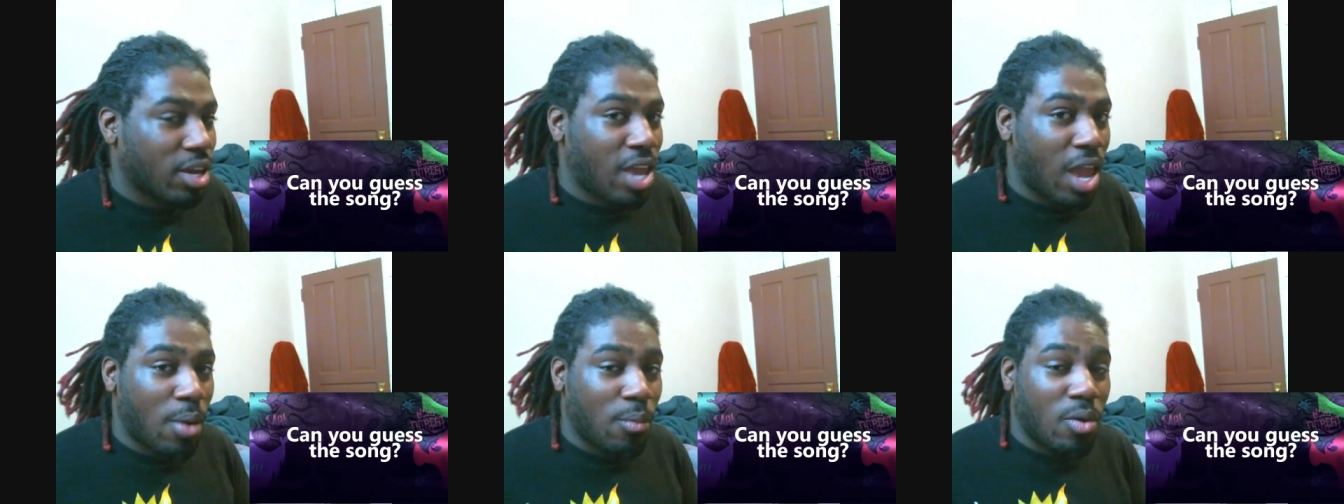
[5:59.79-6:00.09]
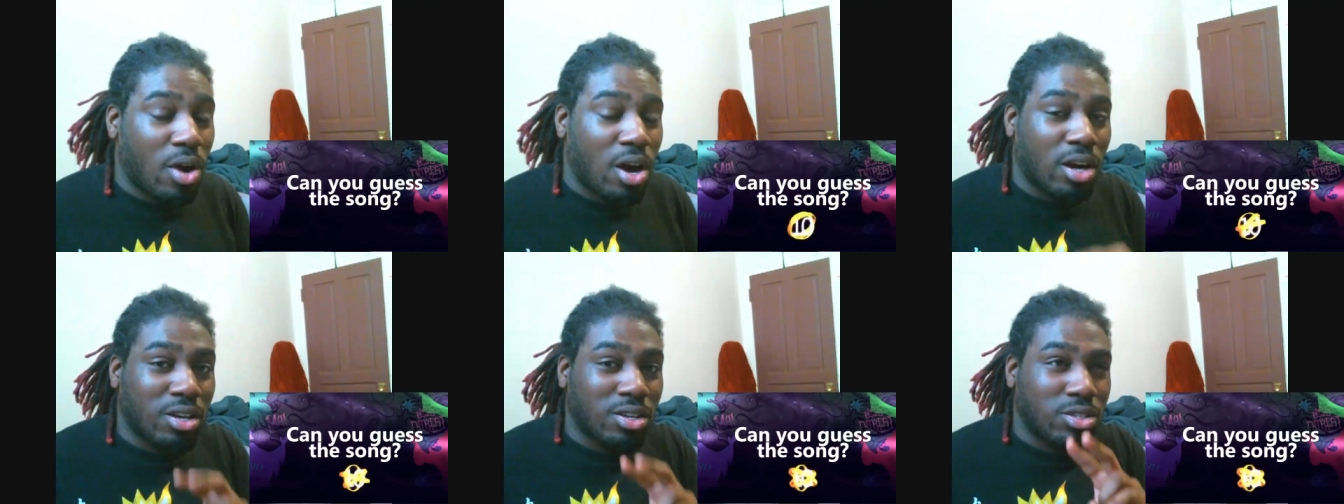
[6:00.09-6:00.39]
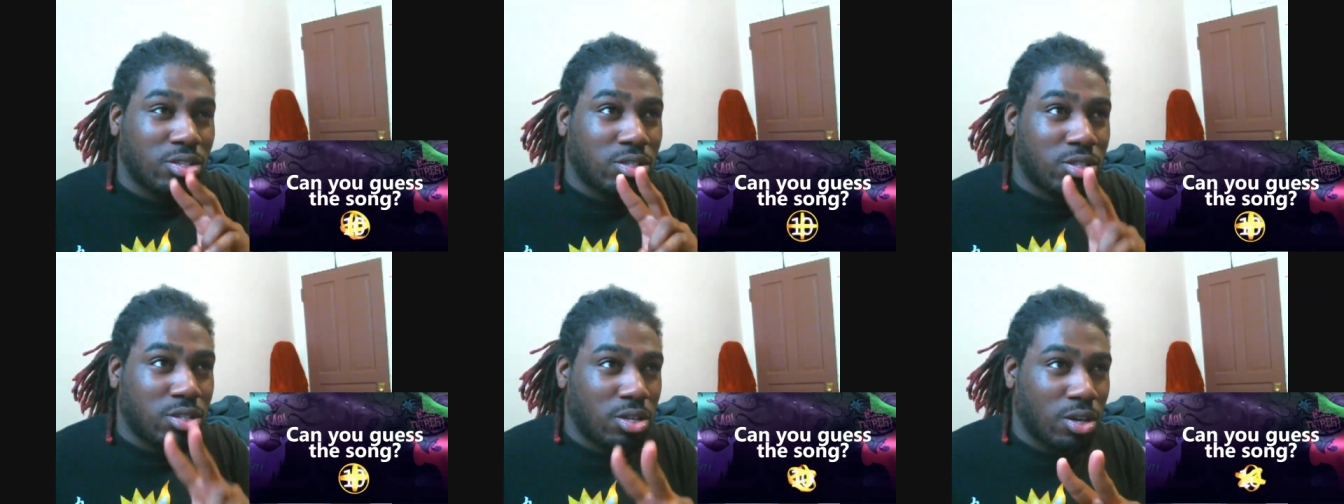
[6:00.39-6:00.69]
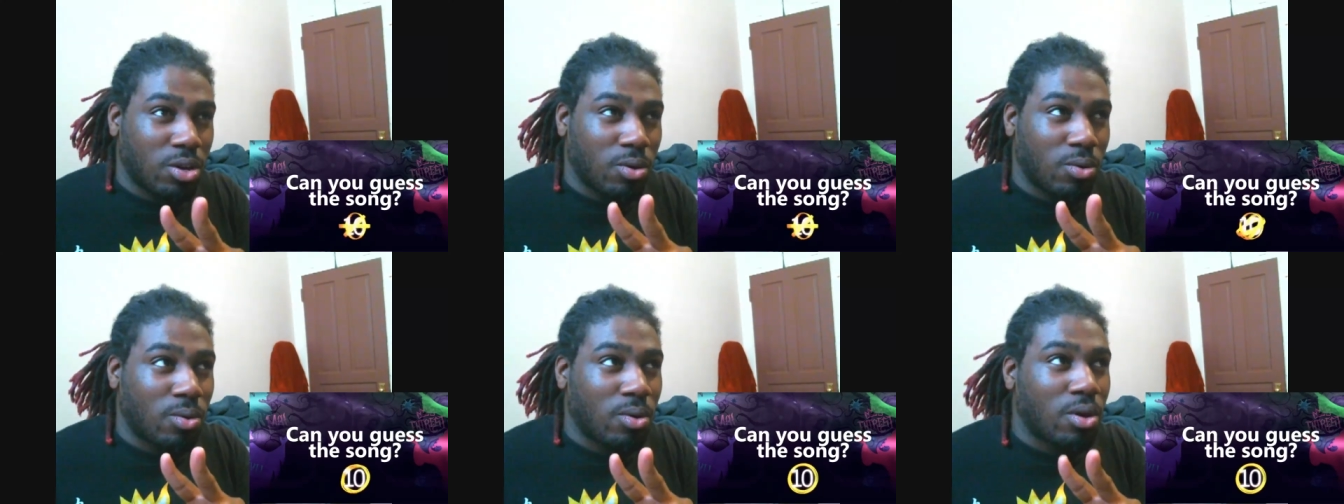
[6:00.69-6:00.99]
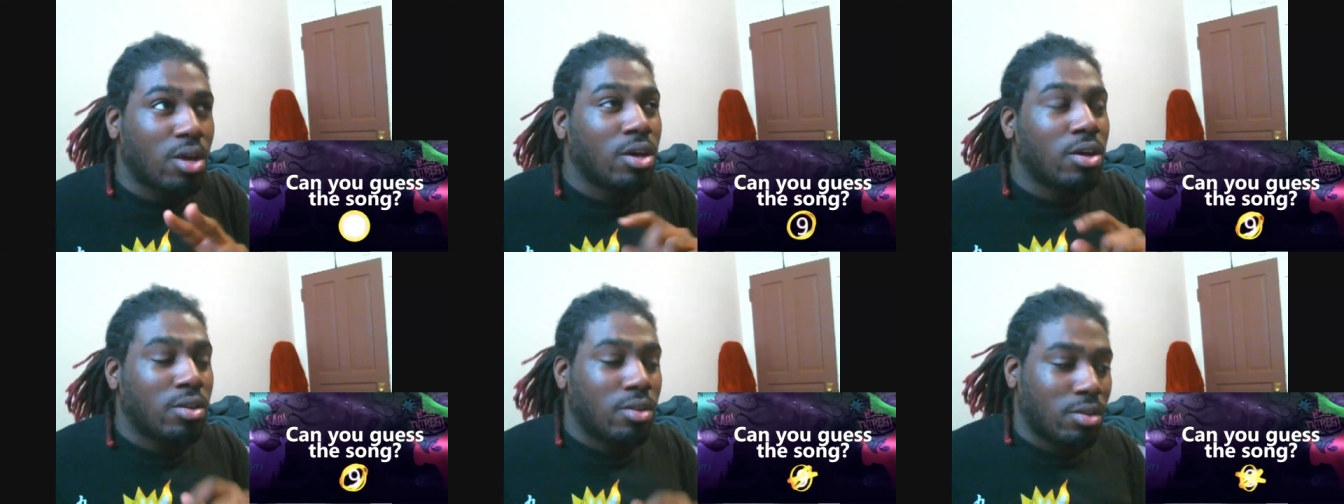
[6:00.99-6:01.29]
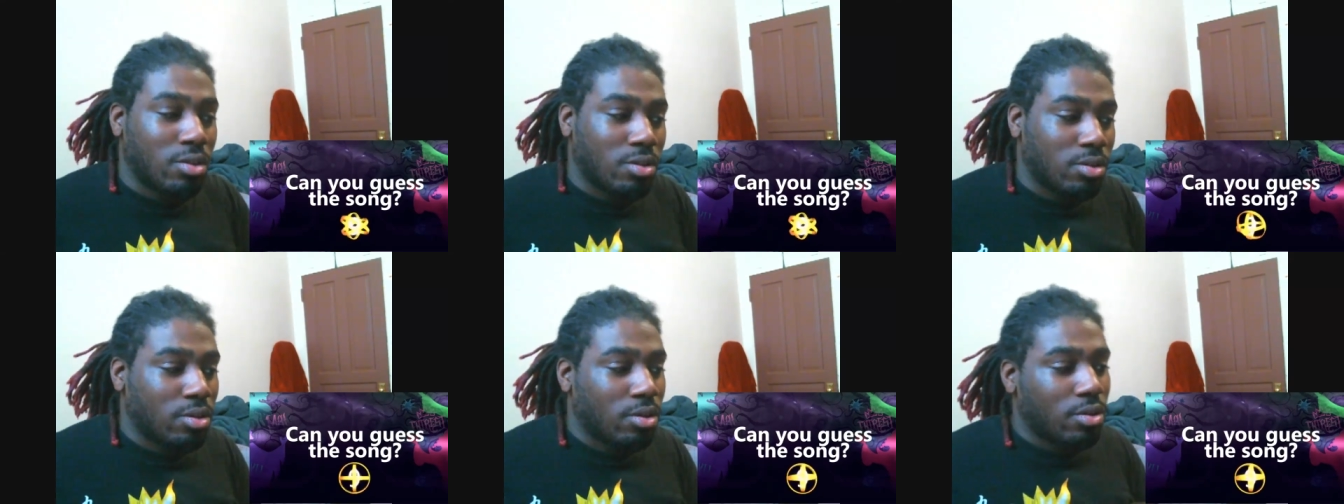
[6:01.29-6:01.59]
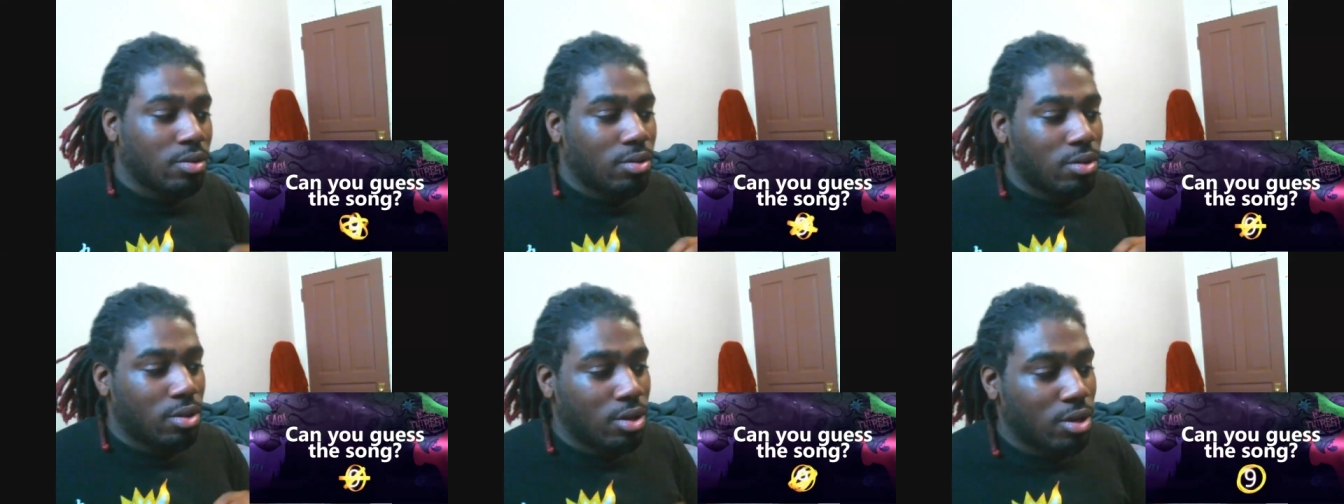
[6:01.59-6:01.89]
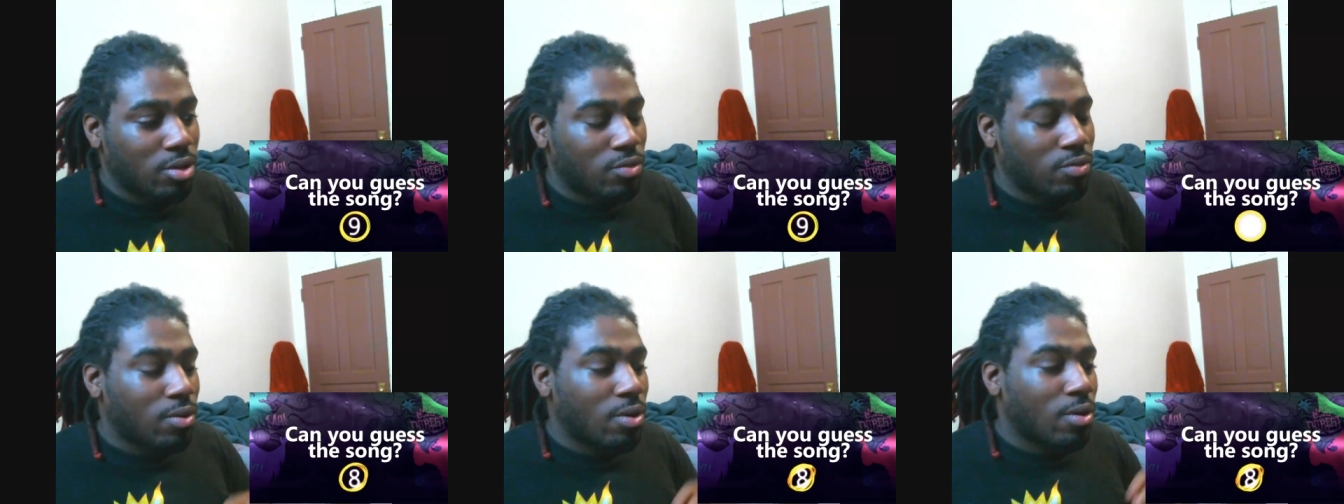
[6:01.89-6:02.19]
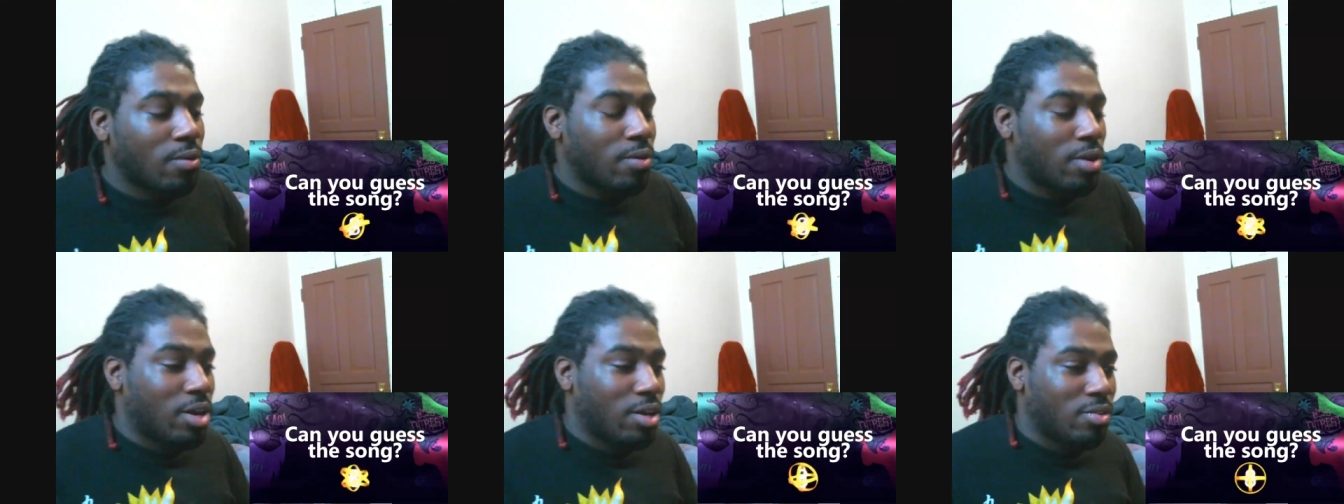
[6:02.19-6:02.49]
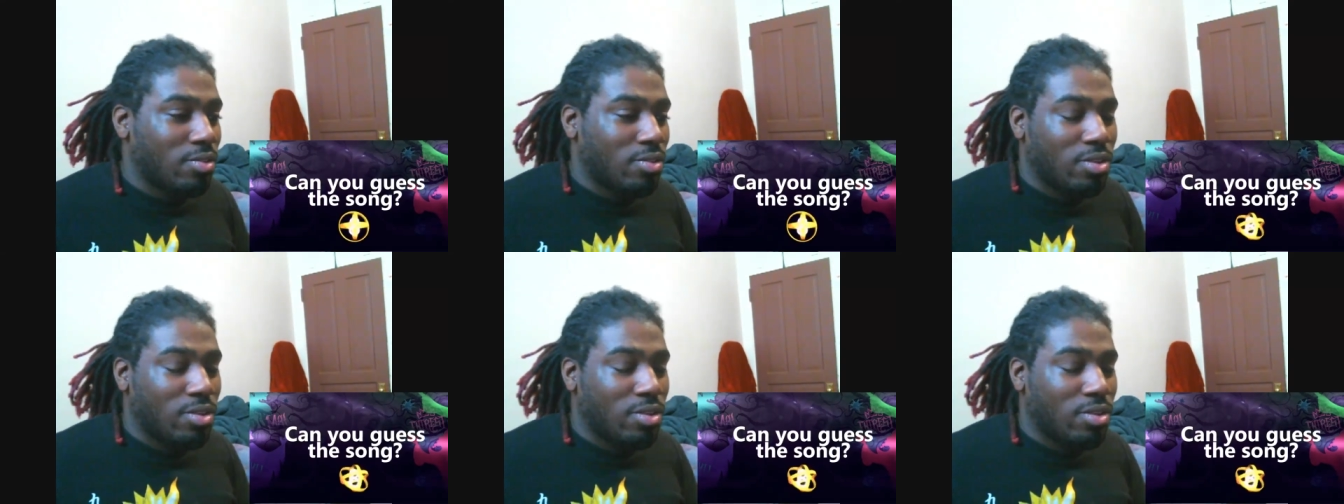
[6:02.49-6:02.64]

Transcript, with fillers: Camp Rock too. you for it